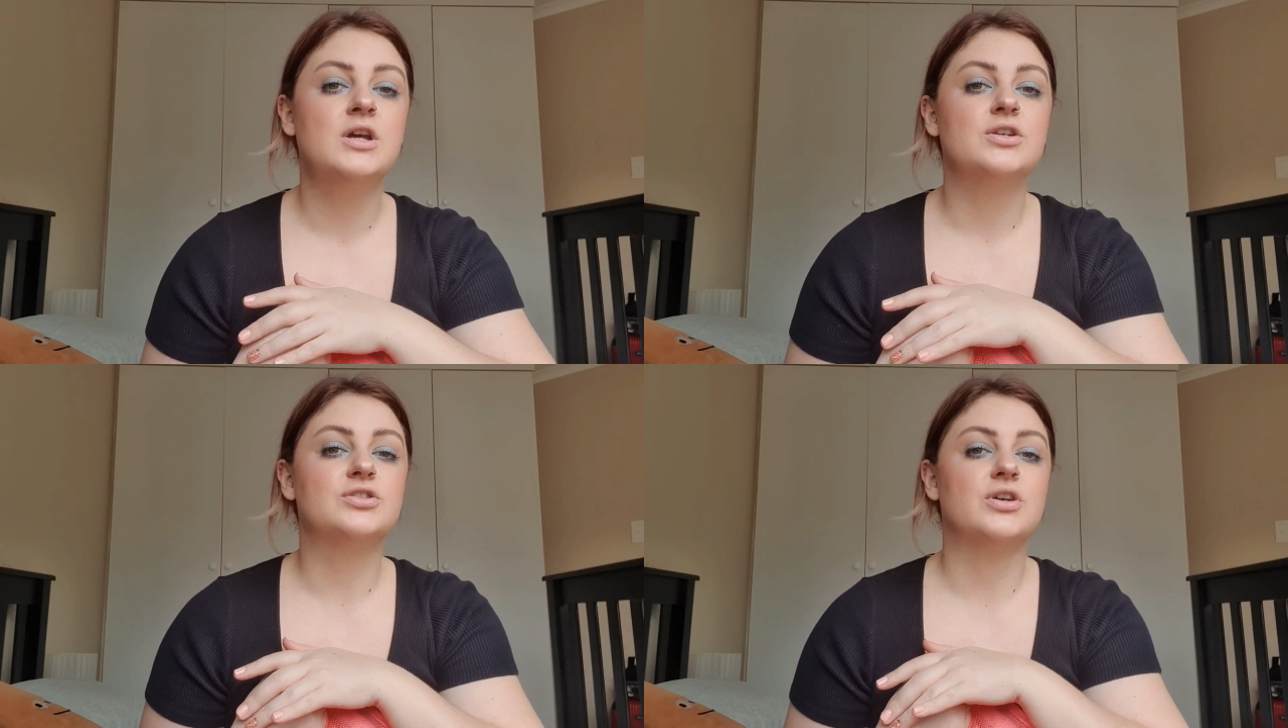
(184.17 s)

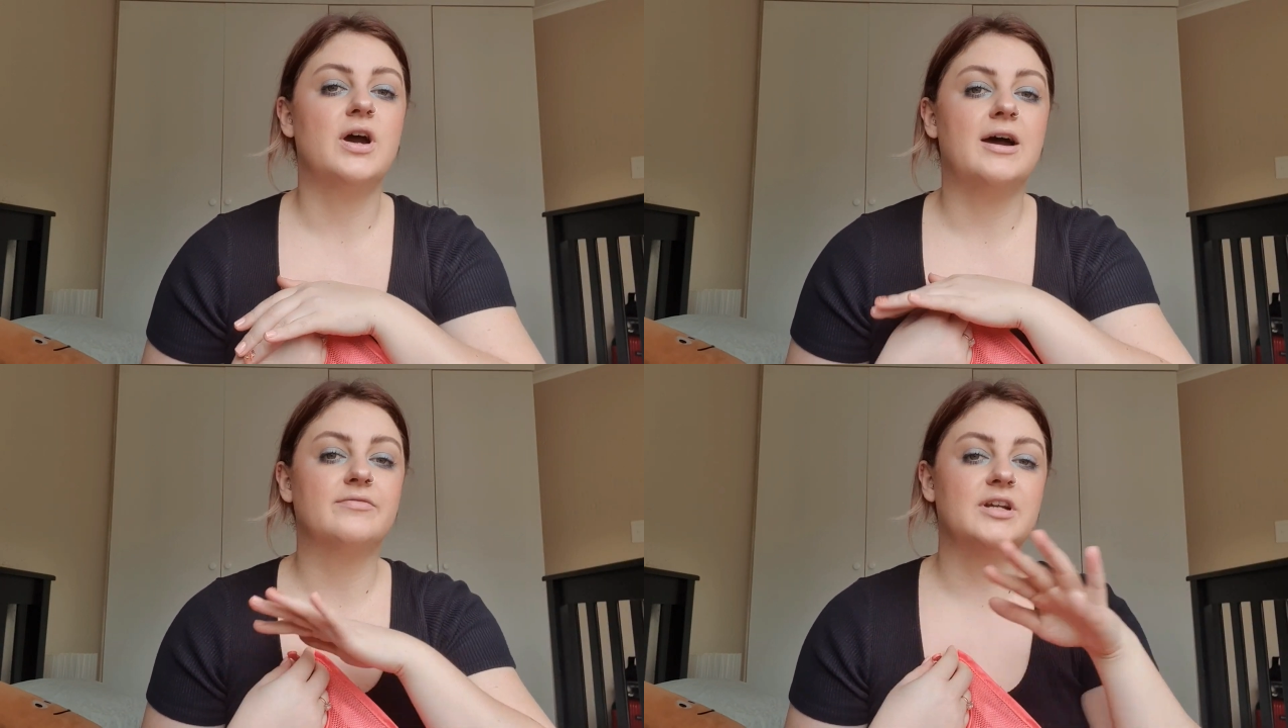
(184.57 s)
So
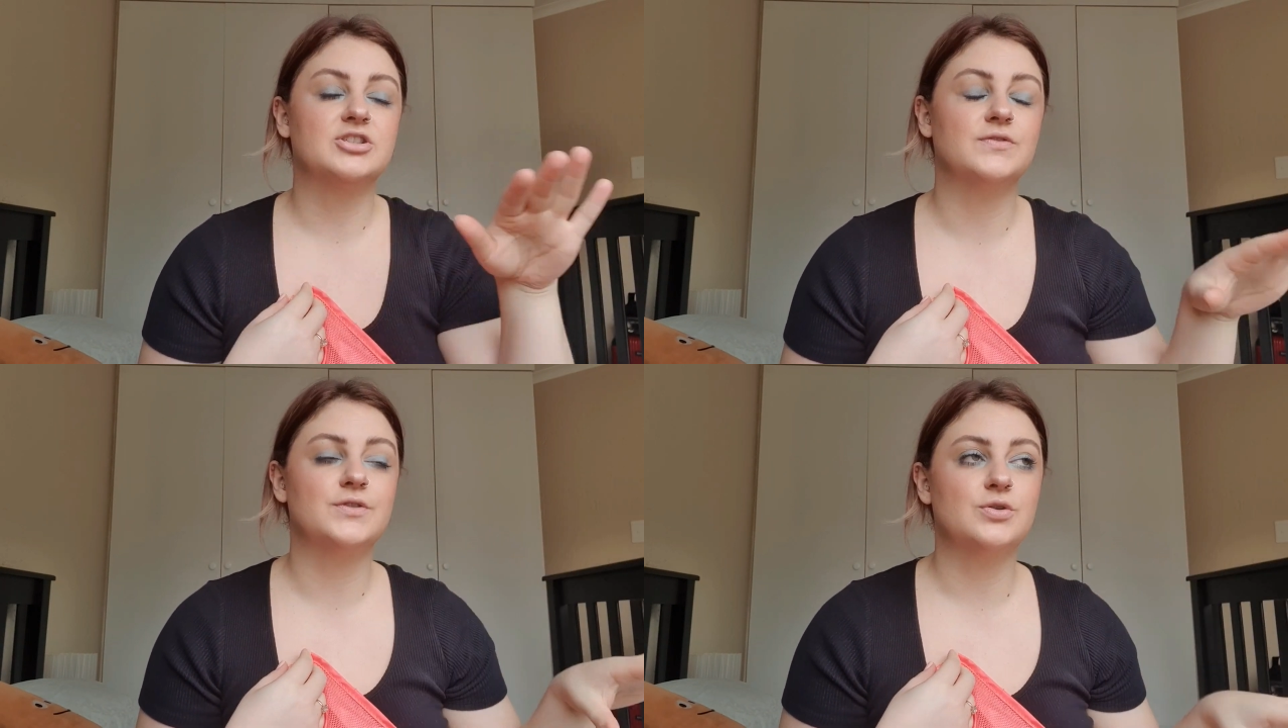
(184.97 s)
I've now
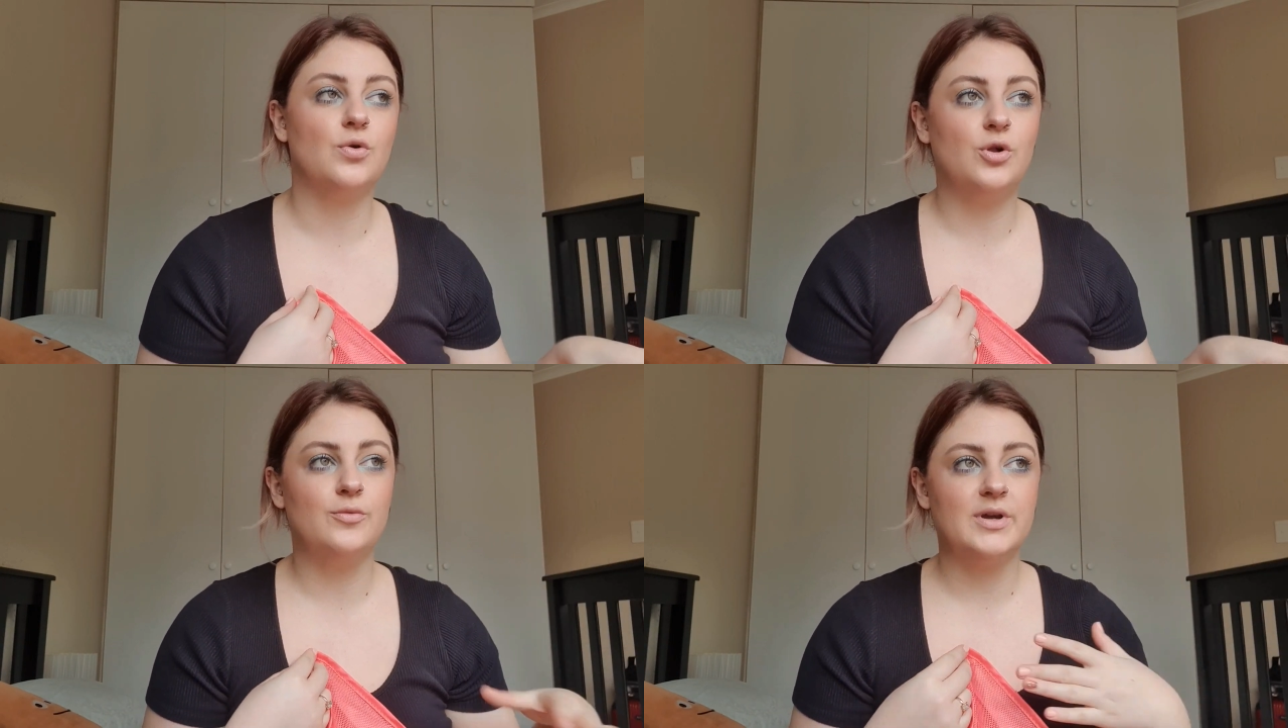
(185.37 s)
shifted
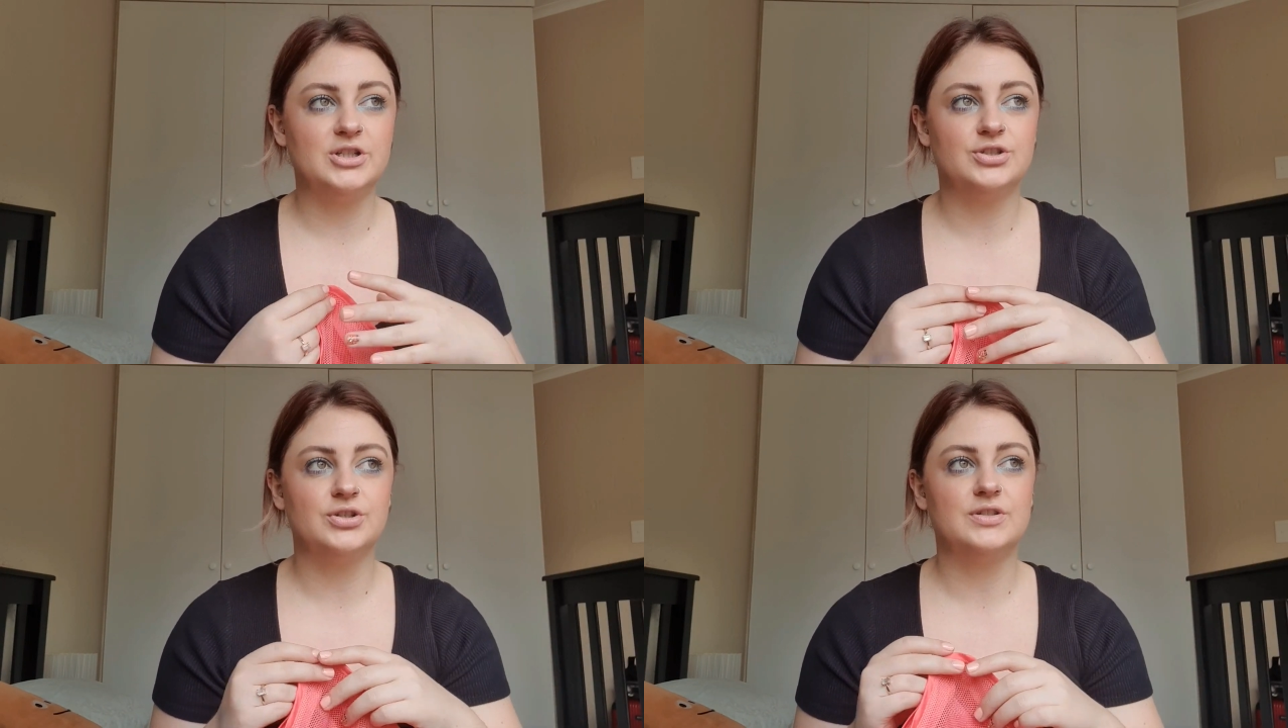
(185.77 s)
all my
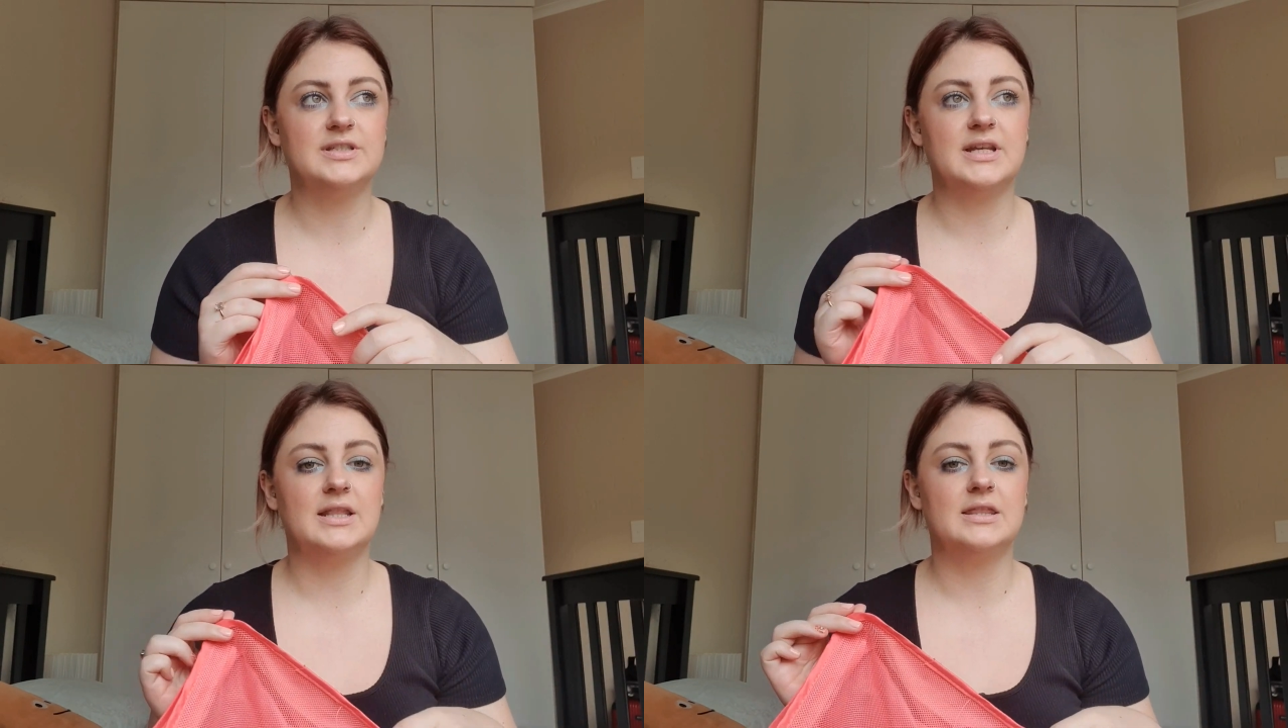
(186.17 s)

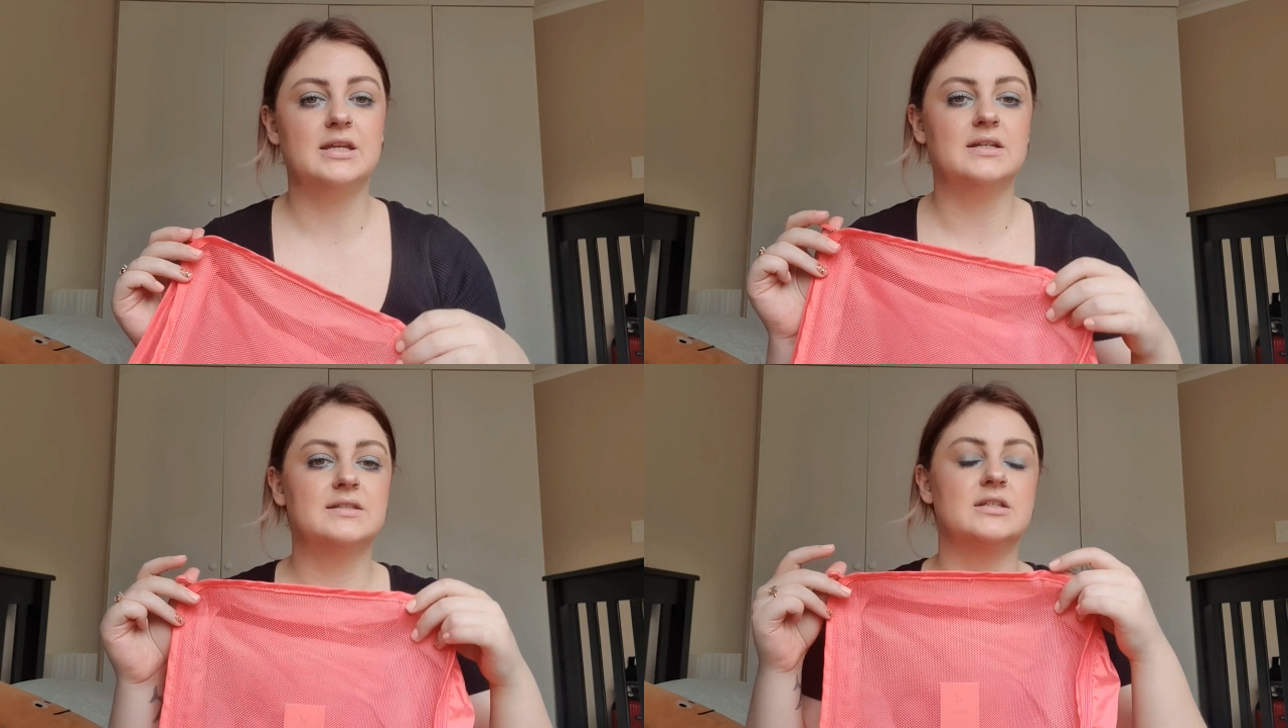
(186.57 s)
shirts and
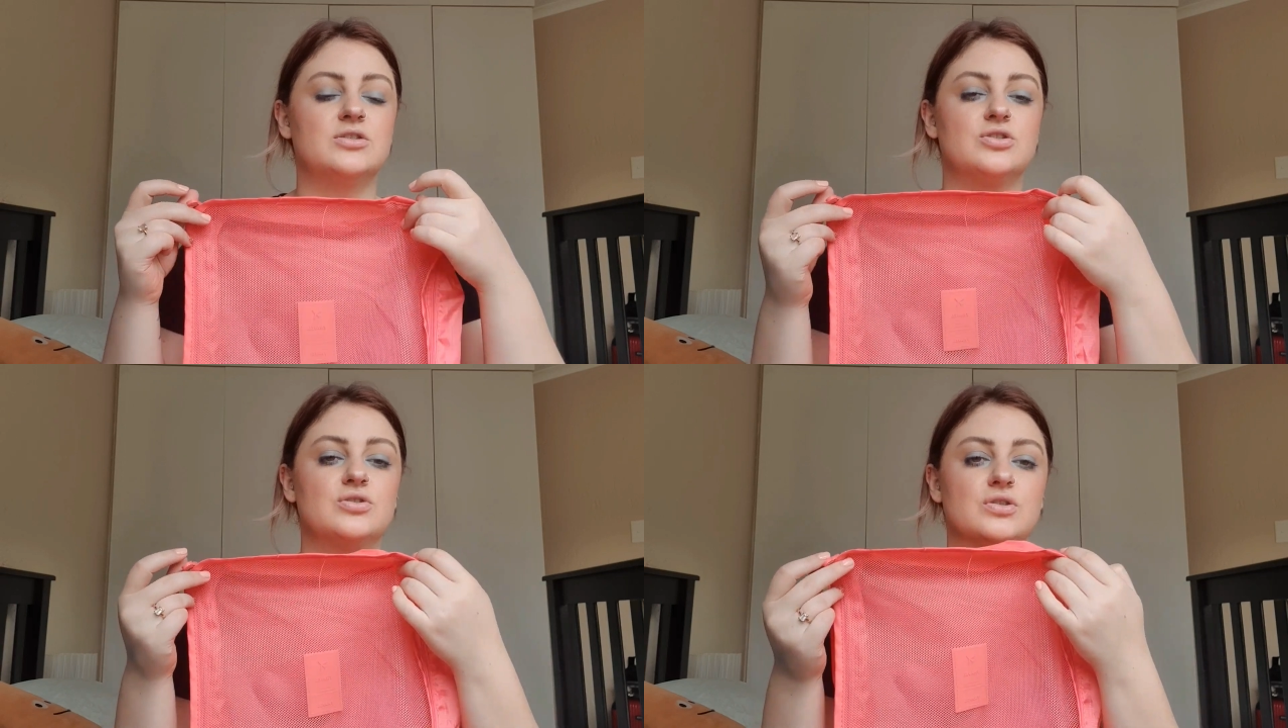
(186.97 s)
things
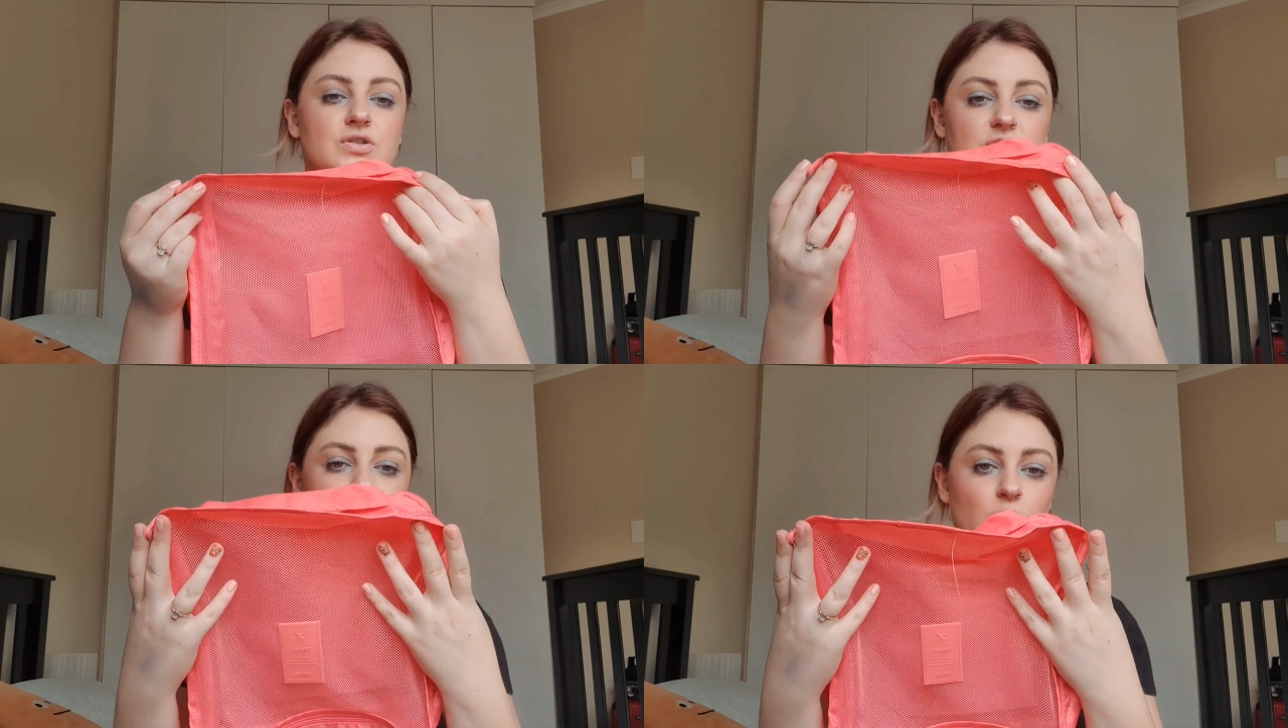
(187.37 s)
into the
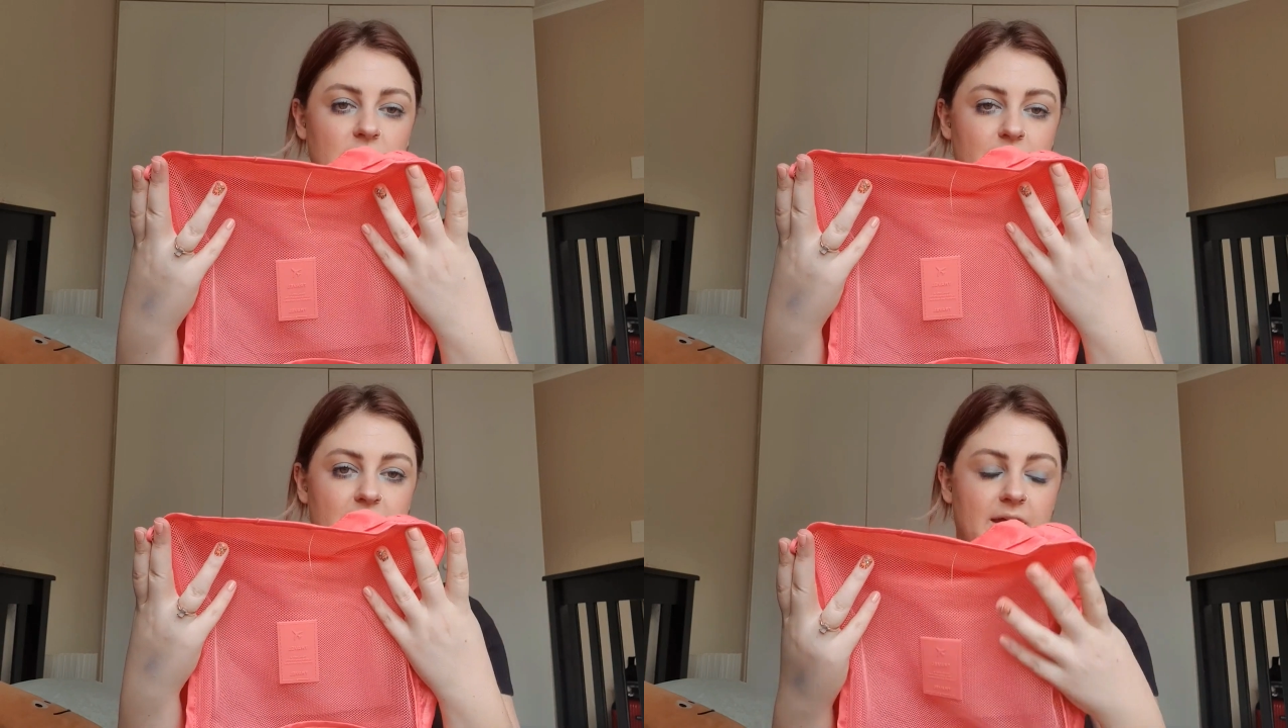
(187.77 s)

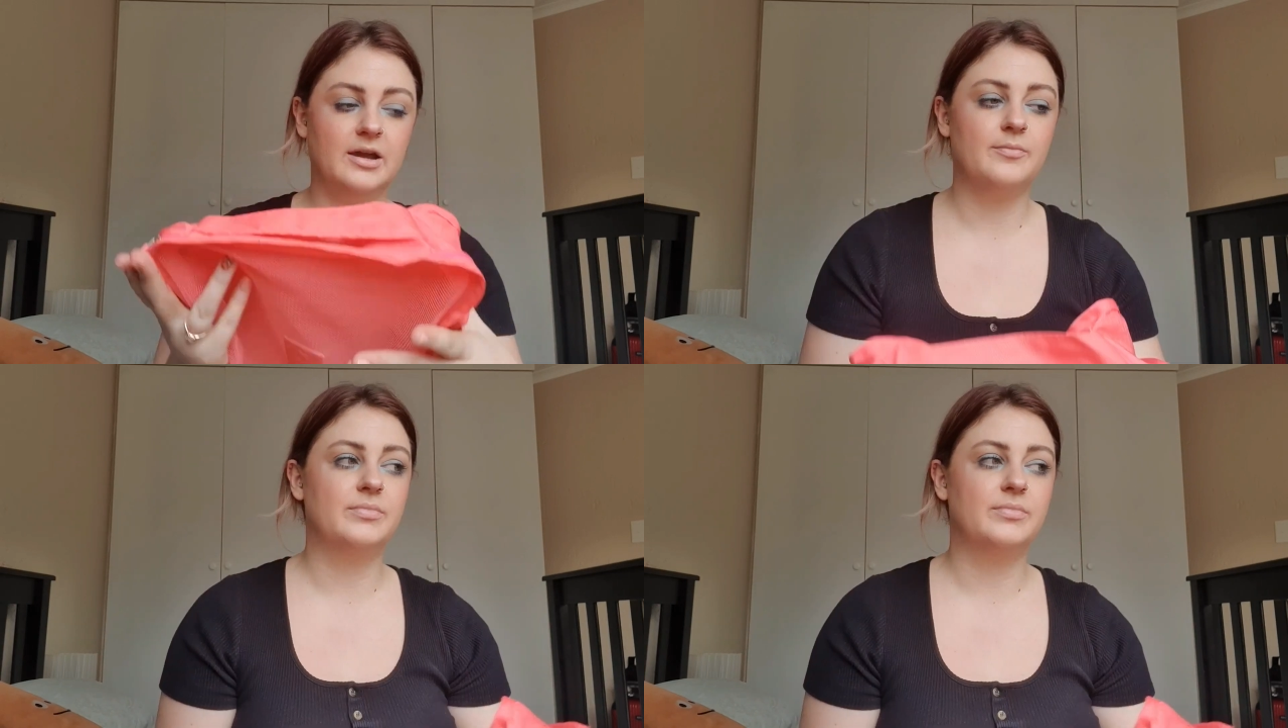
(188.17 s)
smaller bag,